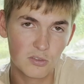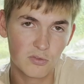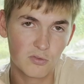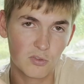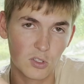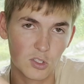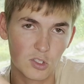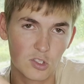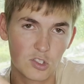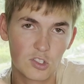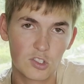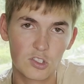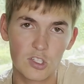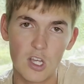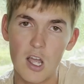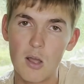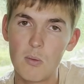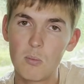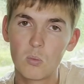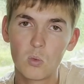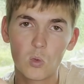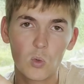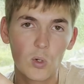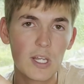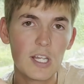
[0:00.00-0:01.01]
for
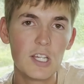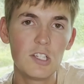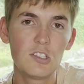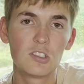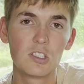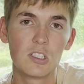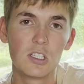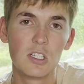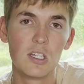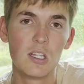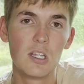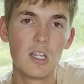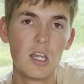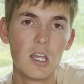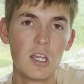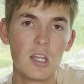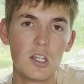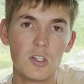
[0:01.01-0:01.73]
some reason